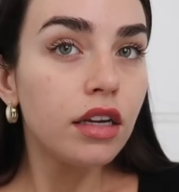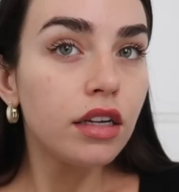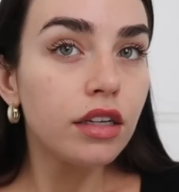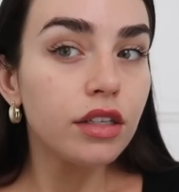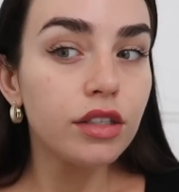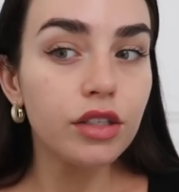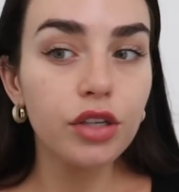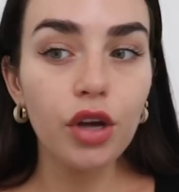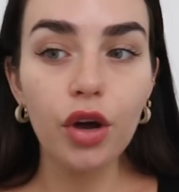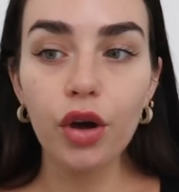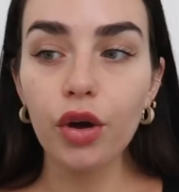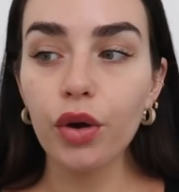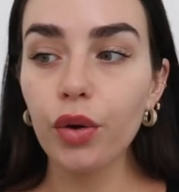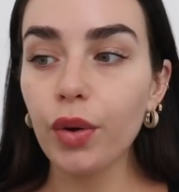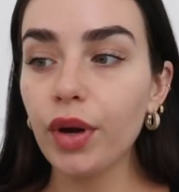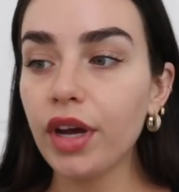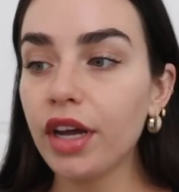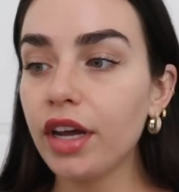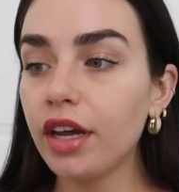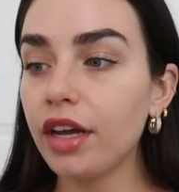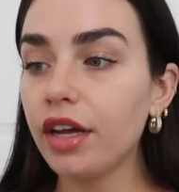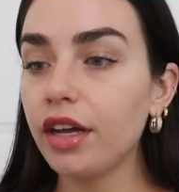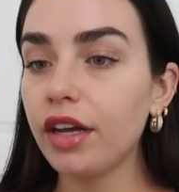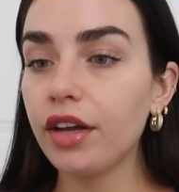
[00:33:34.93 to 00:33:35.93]
So
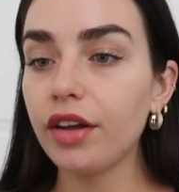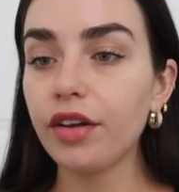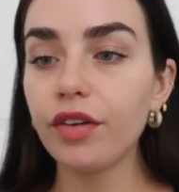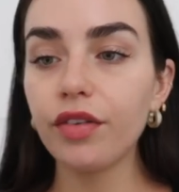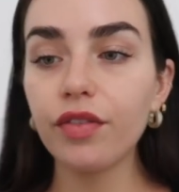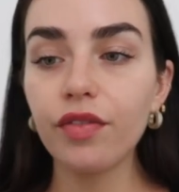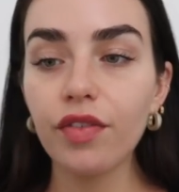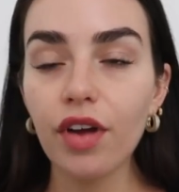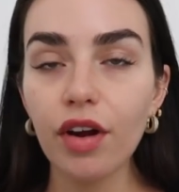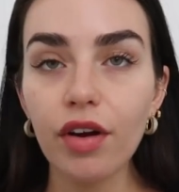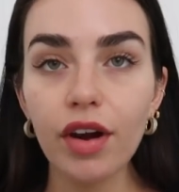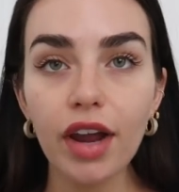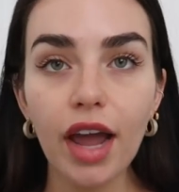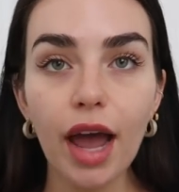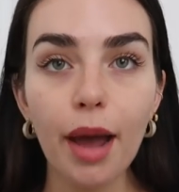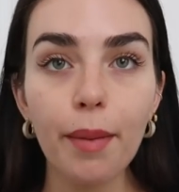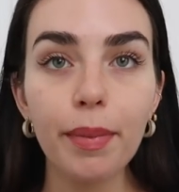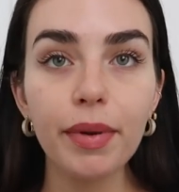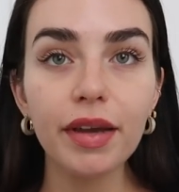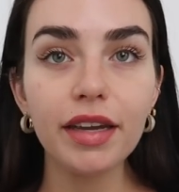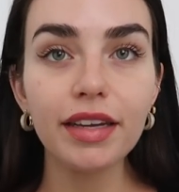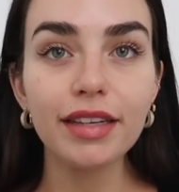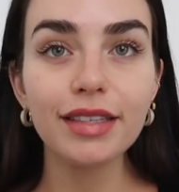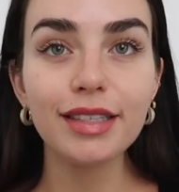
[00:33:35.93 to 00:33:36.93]
very
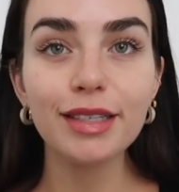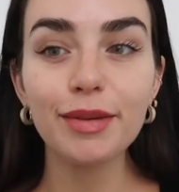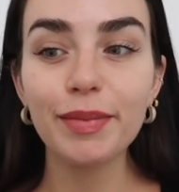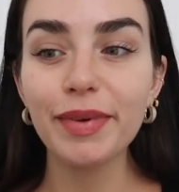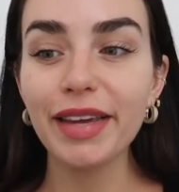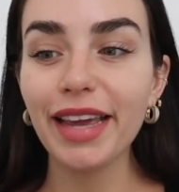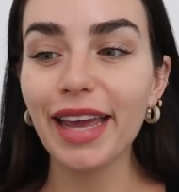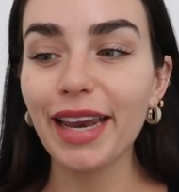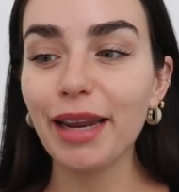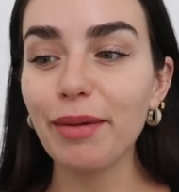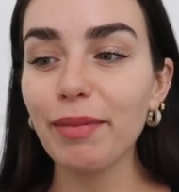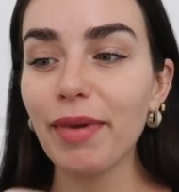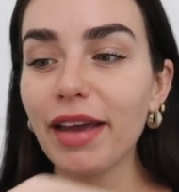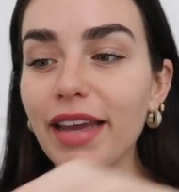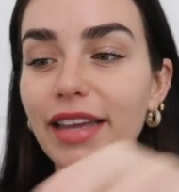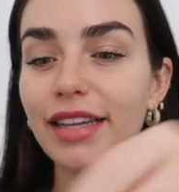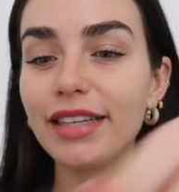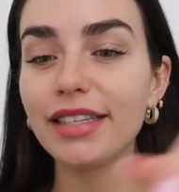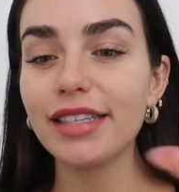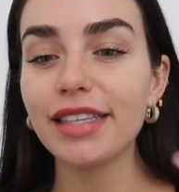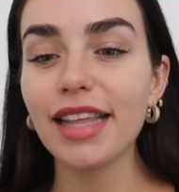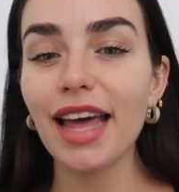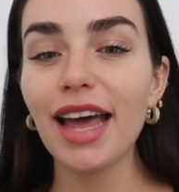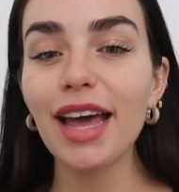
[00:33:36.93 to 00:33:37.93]
happy to be getting back
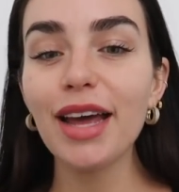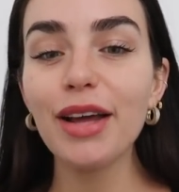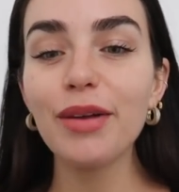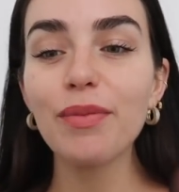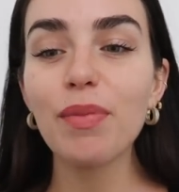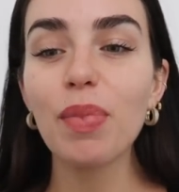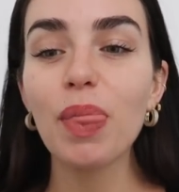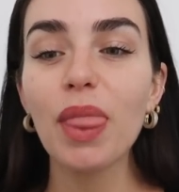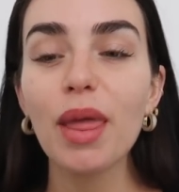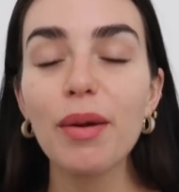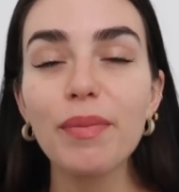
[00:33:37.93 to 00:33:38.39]
into that.